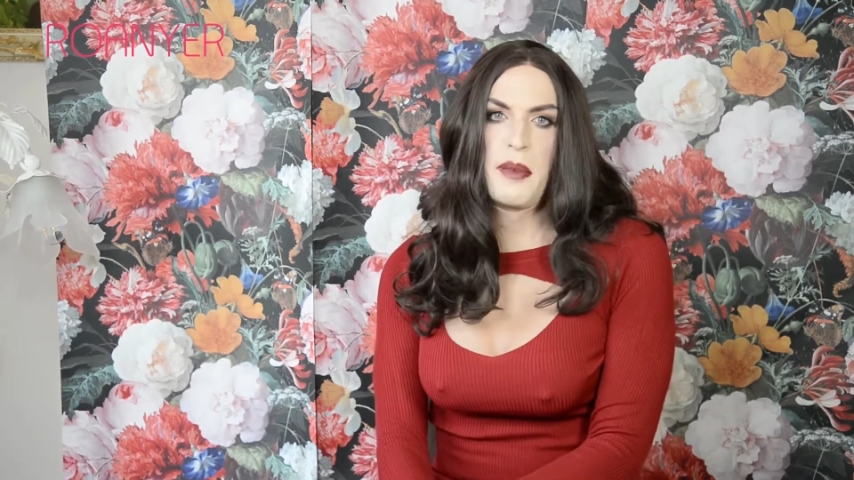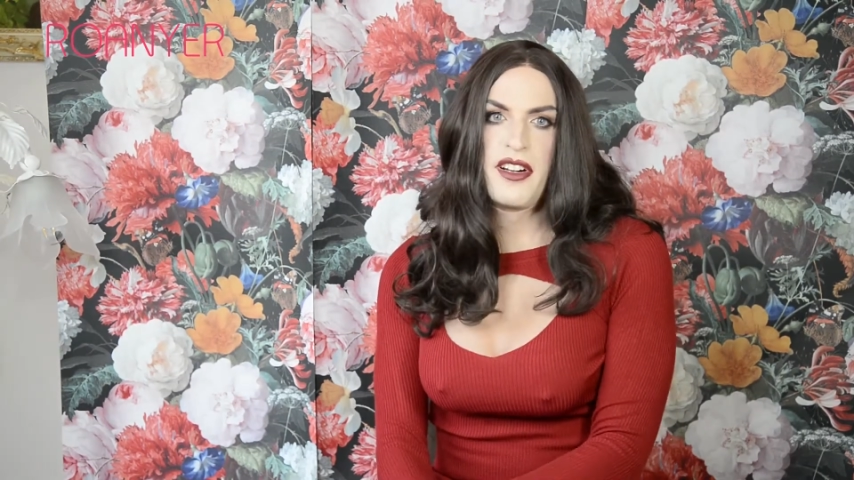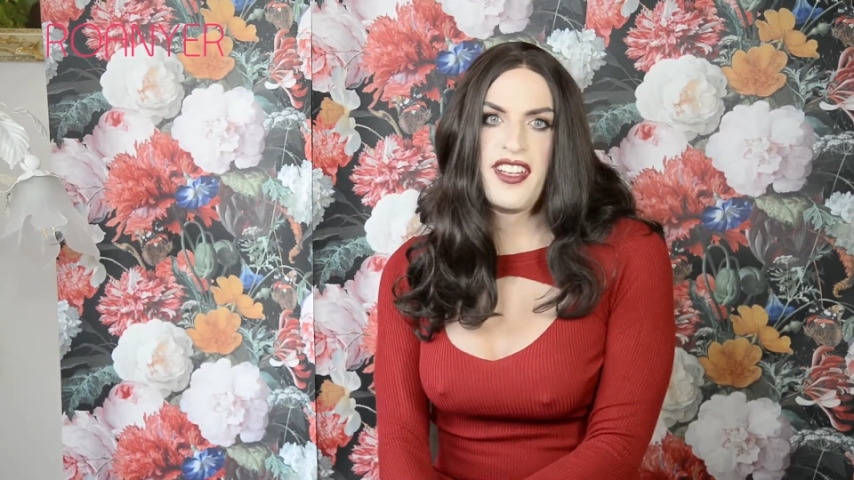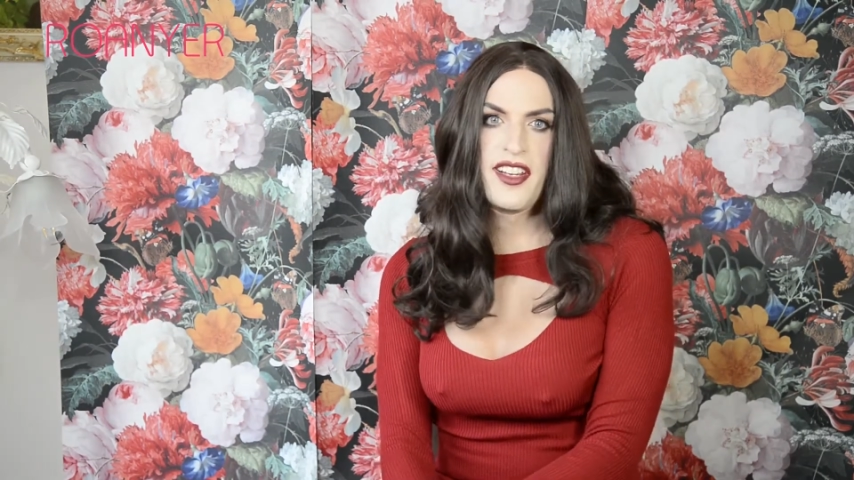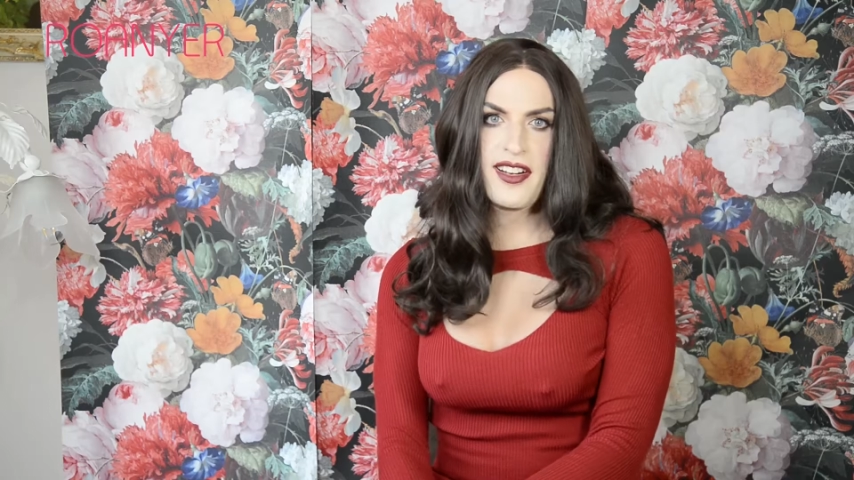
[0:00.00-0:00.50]

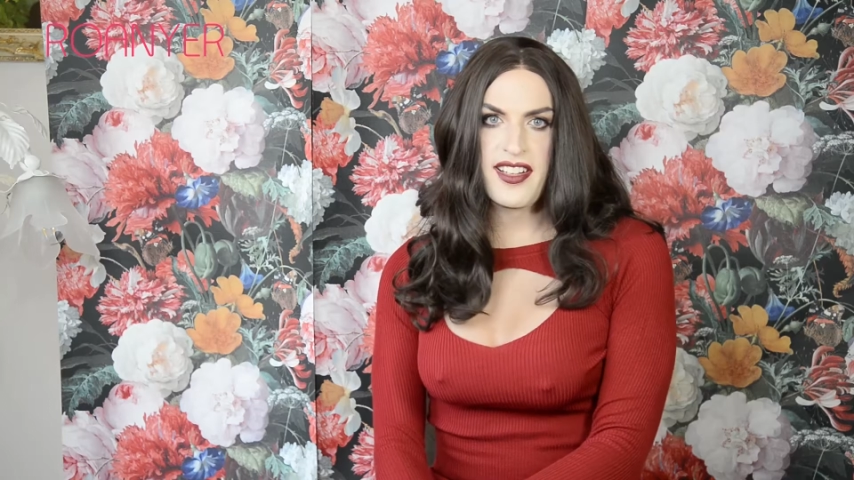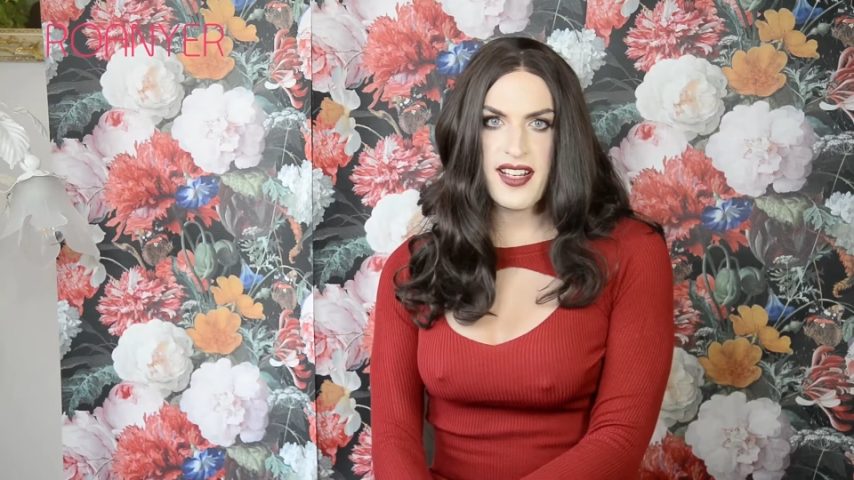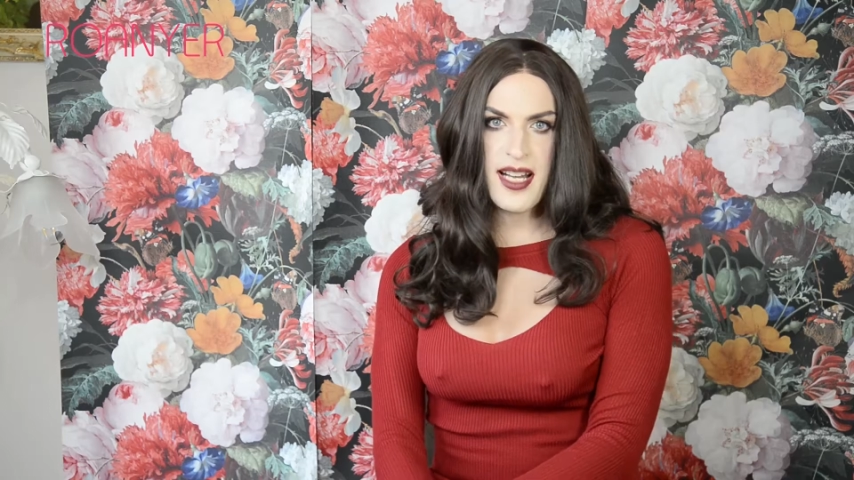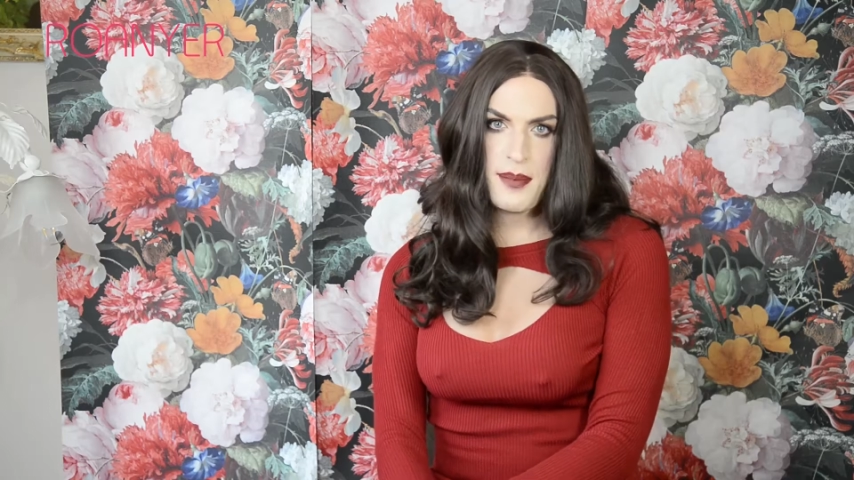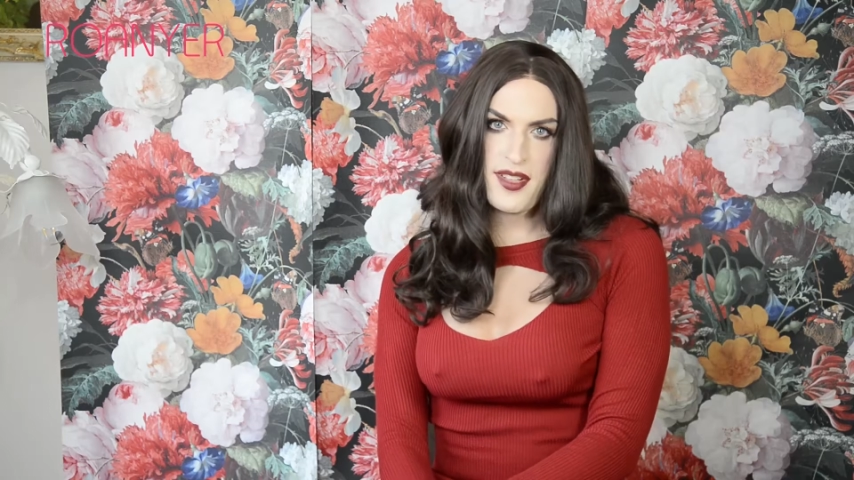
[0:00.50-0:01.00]
particular
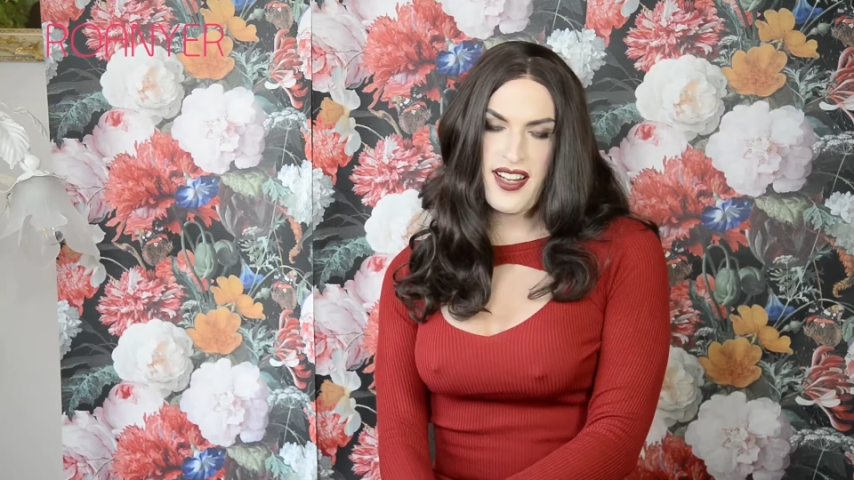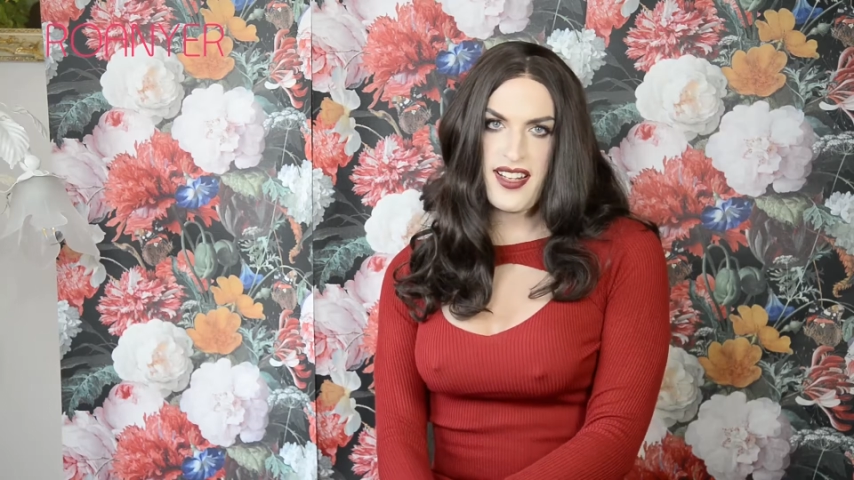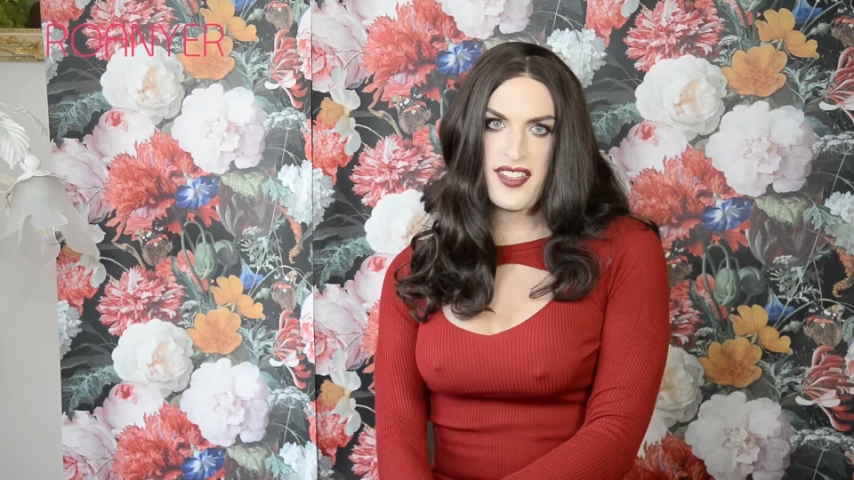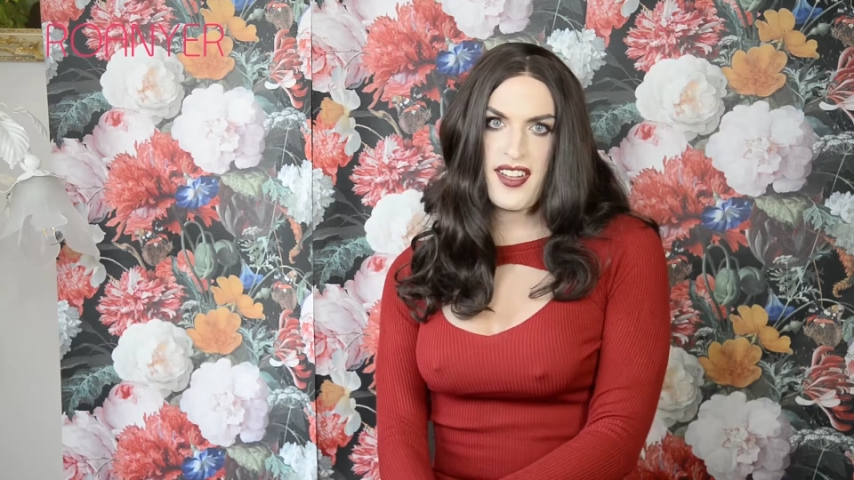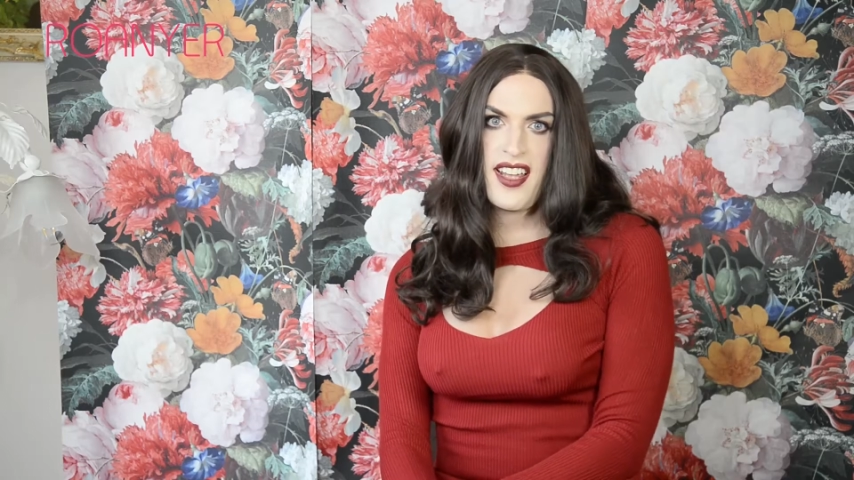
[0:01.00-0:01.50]
cup
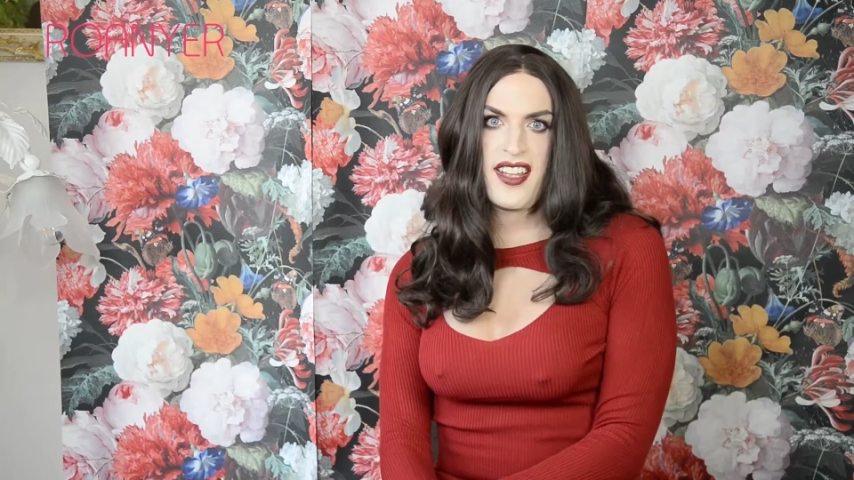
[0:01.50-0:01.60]
size